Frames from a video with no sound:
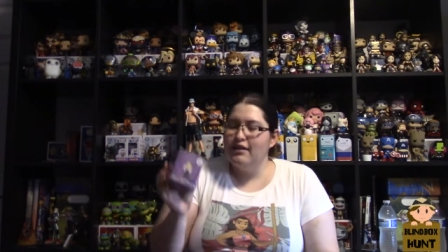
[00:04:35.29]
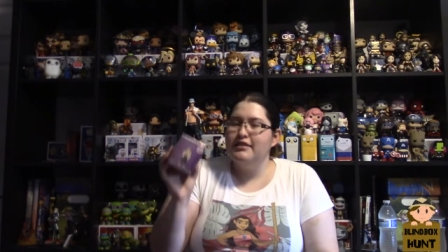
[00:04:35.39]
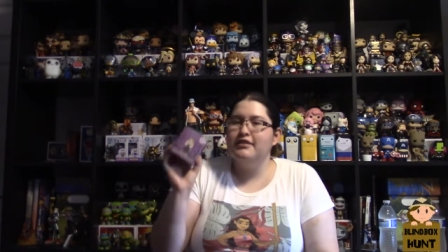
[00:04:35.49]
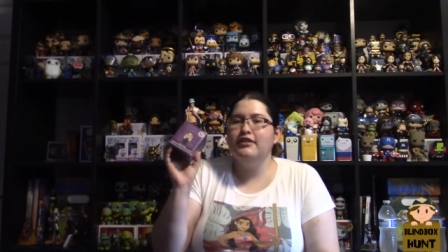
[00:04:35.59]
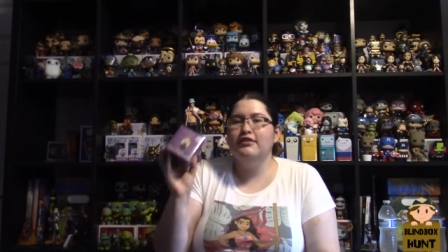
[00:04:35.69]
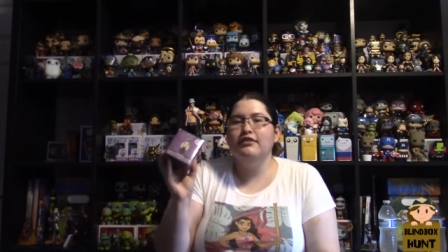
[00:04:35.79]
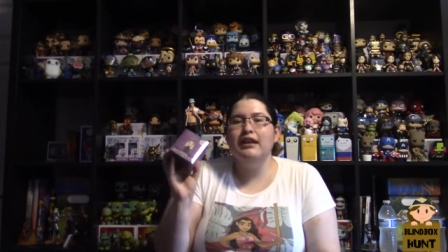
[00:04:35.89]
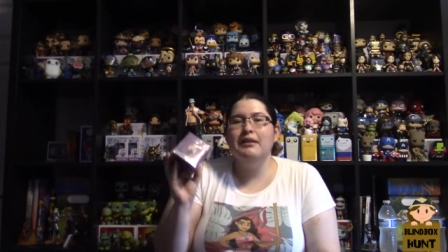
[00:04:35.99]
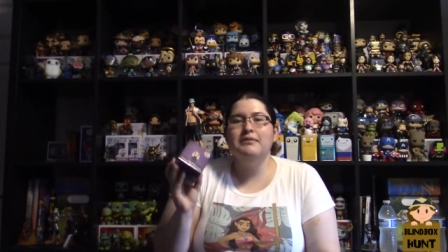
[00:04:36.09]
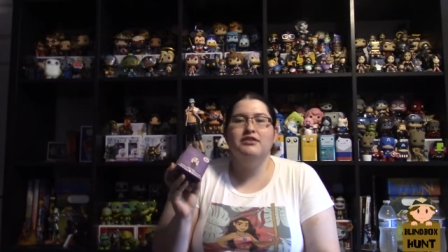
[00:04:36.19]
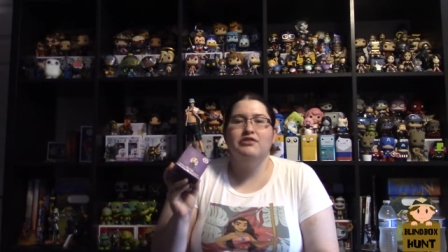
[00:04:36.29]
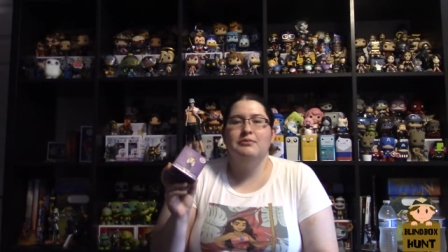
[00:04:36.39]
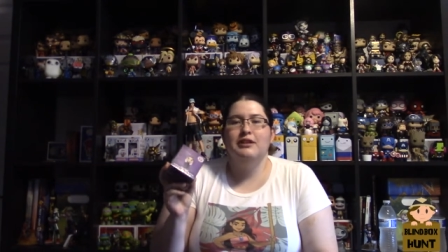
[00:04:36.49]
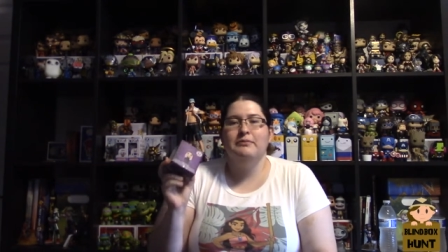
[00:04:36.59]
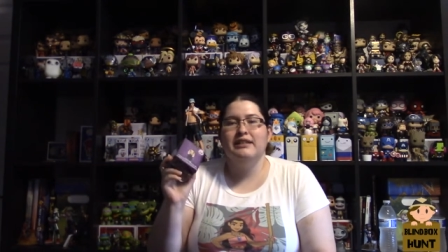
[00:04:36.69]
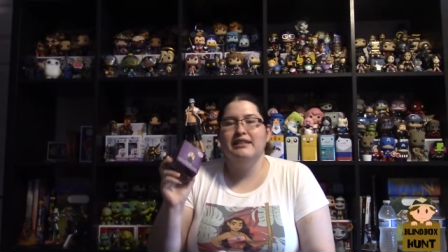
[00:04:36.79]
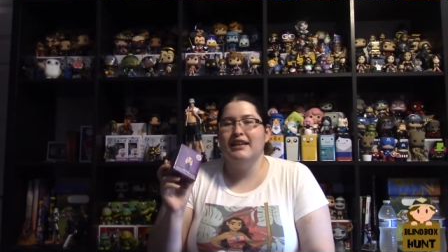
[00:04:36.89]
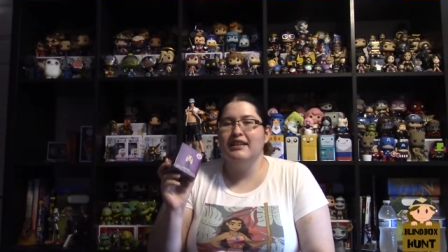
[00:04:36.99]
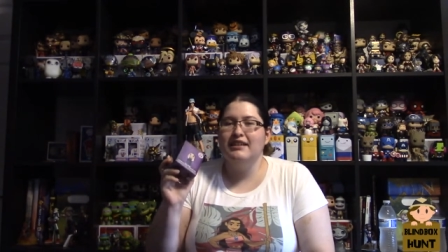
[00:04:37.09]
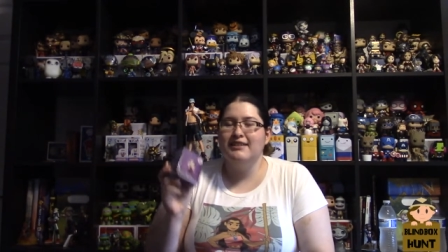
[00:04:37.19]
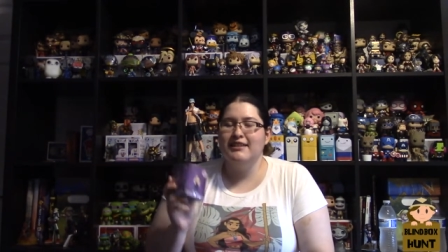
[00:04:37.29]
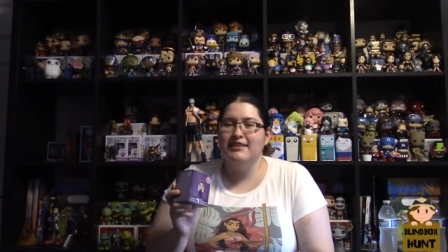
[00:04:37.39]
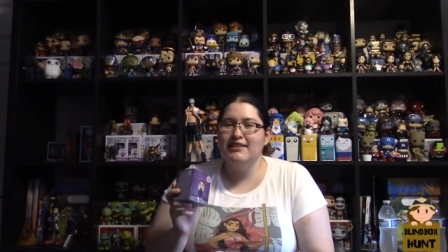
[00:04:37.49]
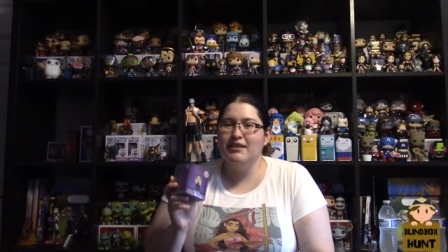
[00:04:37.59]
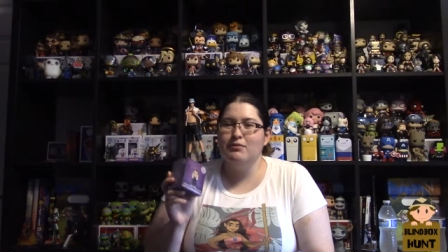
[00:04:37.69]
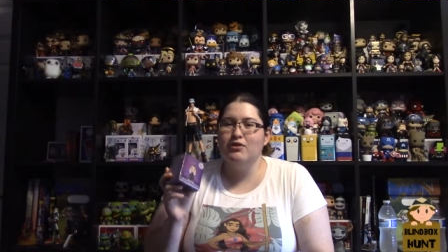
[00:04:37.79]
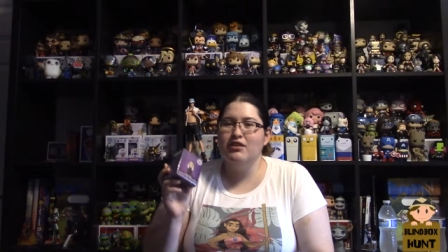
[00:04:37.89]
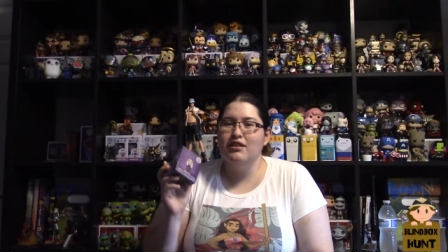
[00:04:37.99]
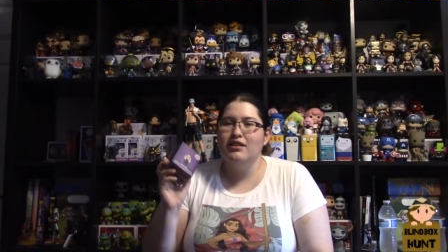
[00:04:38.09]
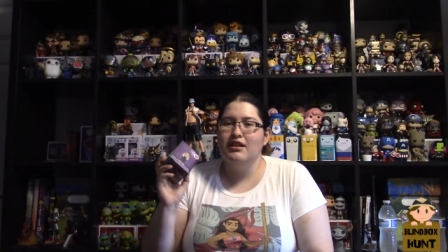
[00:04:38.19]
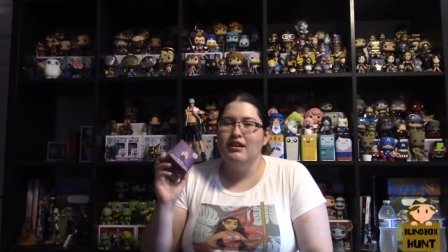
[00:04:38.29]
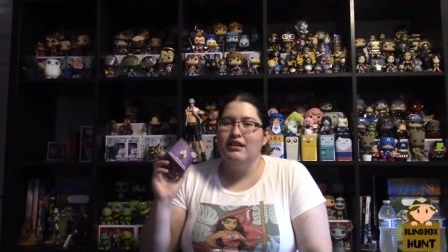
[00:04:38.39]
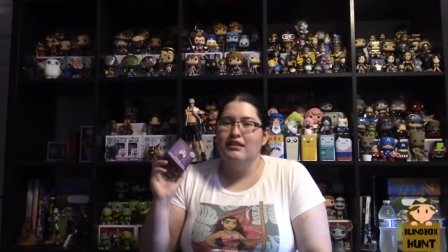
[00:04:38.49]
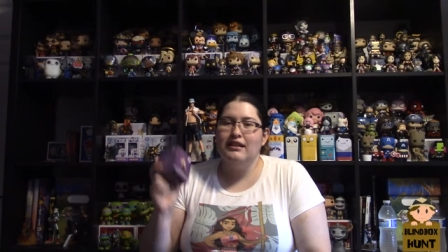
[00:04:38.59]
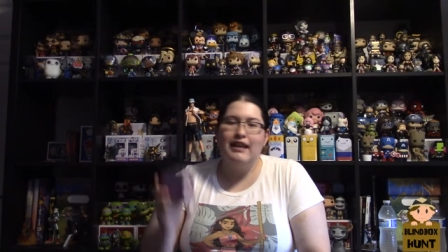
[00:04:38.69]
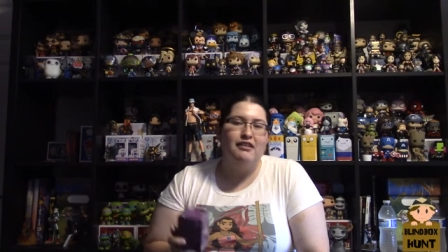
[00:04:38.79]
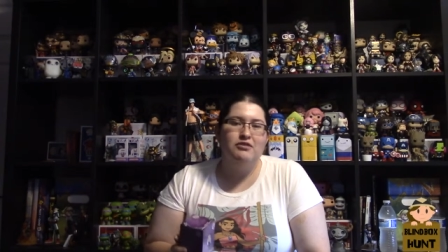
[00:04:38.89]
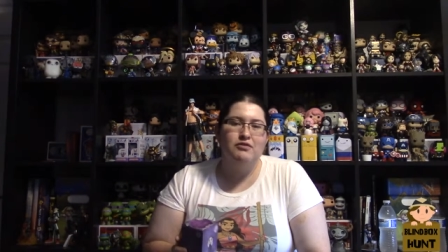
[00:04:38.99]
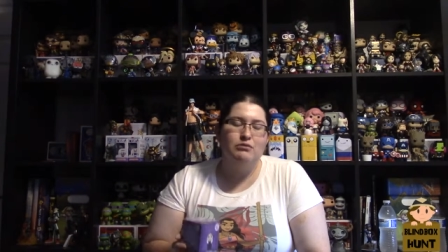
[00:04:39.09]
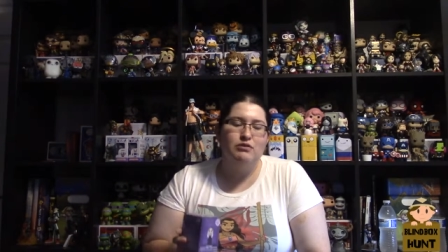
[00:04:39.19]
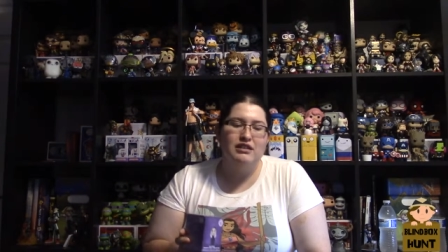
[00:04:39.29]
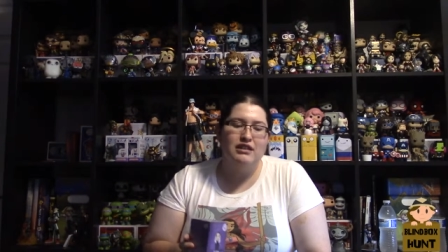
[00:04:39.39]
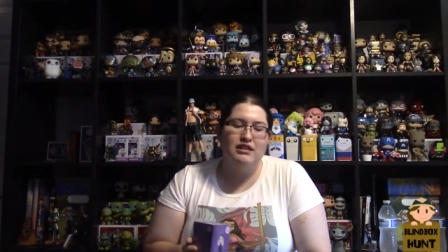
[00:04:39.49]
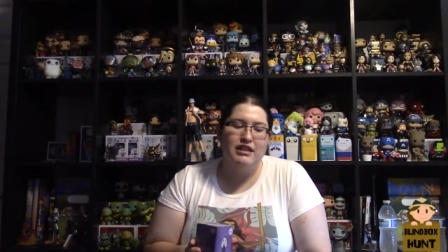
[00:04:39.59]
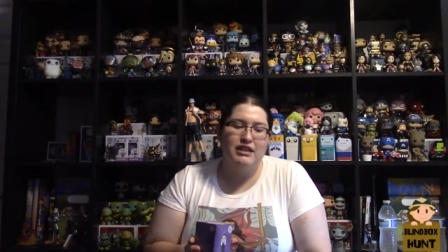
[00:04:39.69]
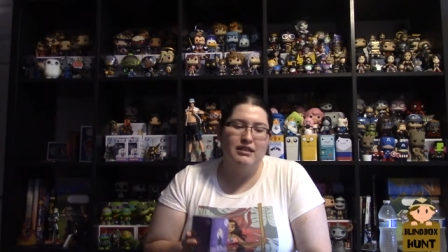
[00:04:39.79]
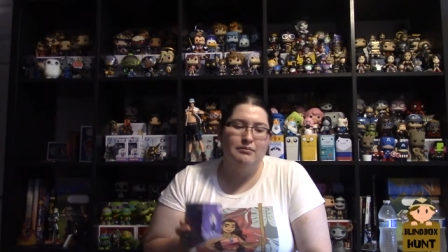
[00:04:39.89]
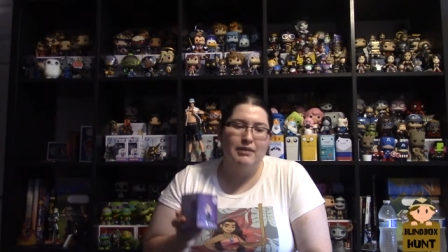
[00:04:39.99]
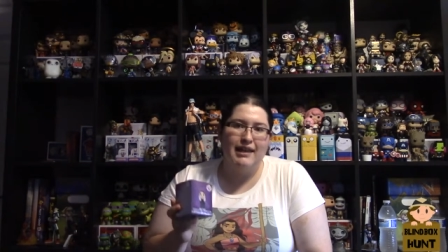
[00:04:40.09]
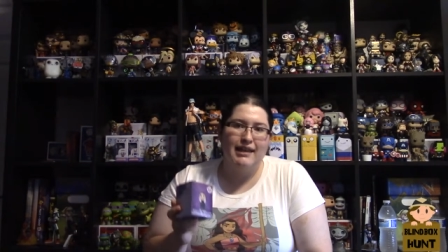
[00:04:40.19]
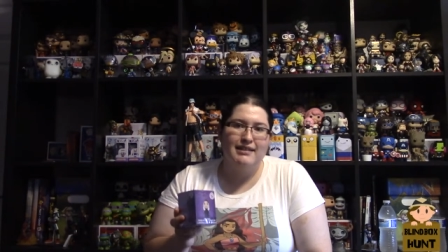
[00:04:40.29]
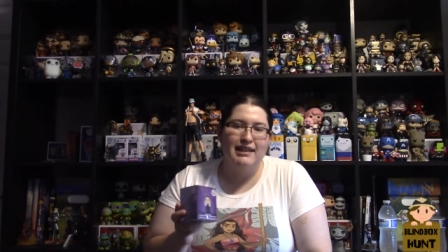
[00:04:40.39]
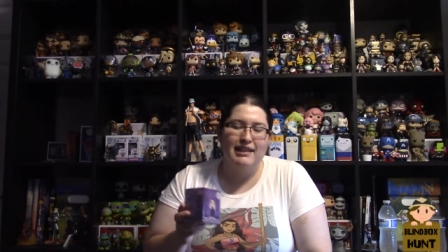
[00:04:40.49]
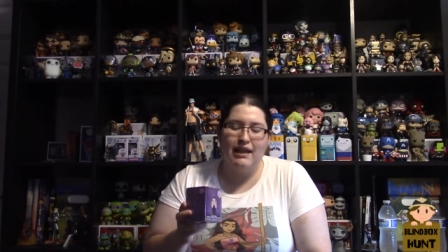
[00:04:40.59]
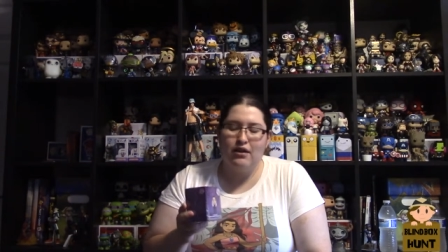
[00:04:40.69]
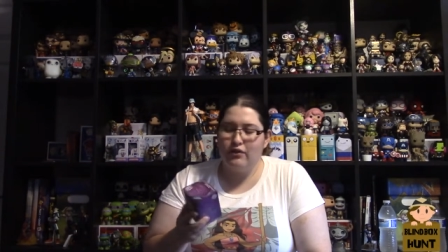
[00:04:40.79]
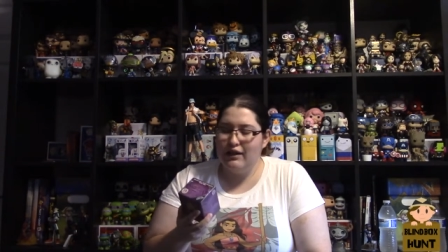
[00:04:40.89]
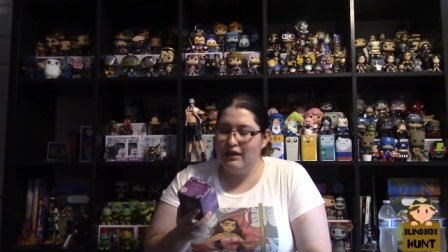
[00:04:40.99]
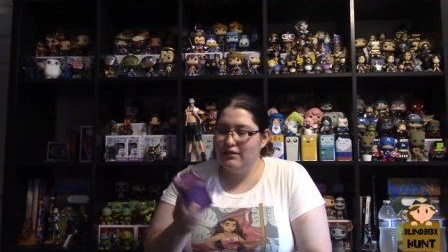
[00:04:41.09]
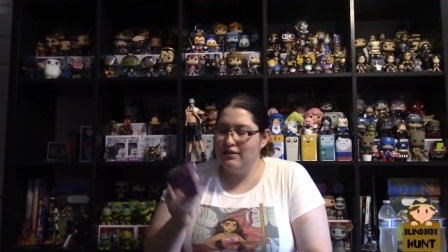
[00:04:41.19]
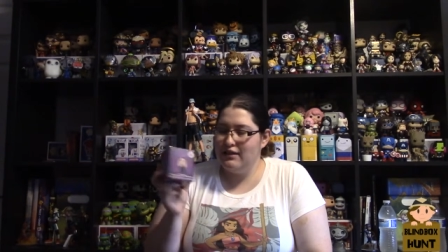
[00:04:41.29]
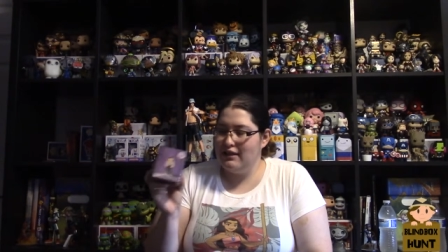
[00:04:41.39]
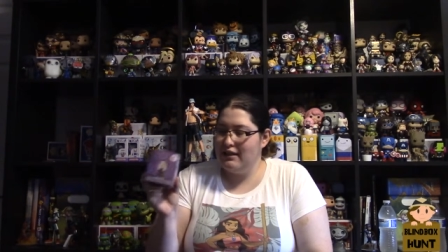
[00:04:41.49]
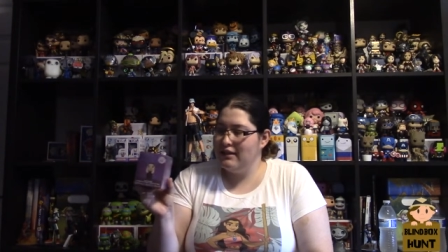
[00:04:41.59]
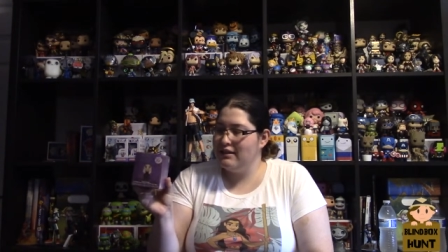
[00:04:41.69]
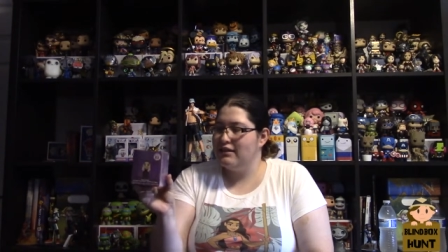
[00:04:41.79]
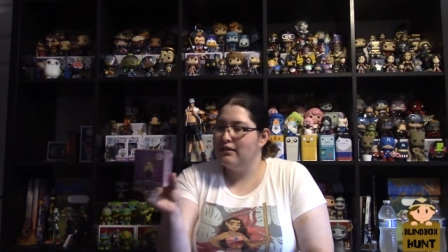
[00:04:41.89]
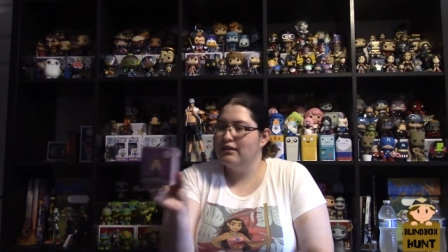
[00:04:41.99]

So you do get a mystery mini, but it's not in the tins anymore. The last one was in a tin, but I guess they downgraded to this,